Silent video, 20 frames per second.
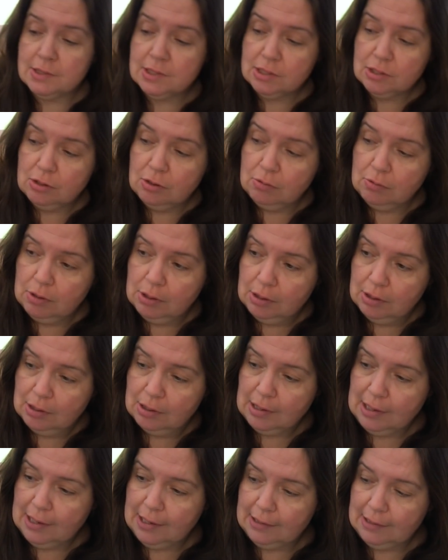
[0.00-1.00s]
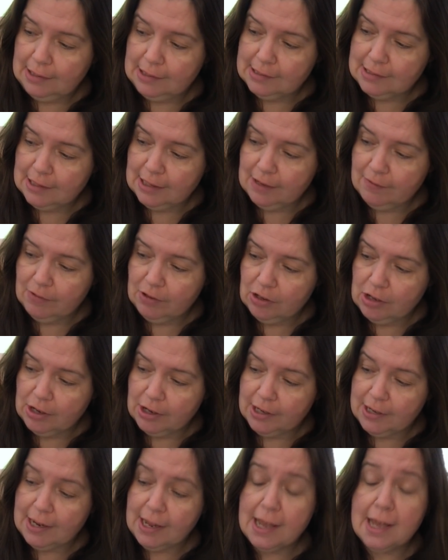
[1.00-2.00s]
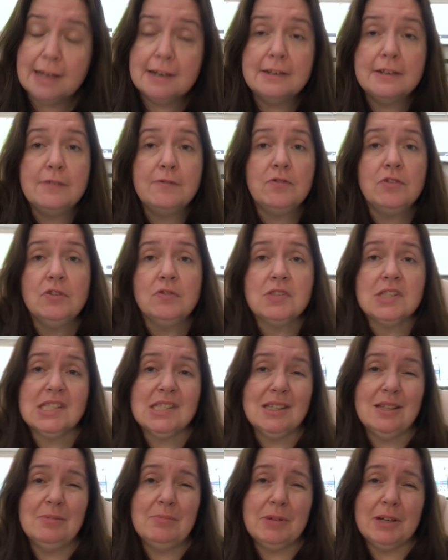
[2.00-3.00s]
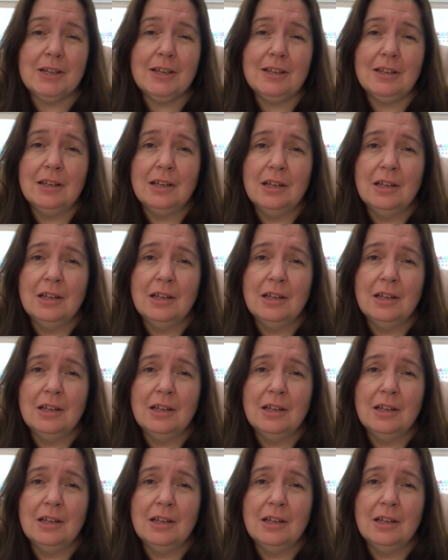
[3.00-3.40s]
So I like to have a lot on hand. And if you've seen my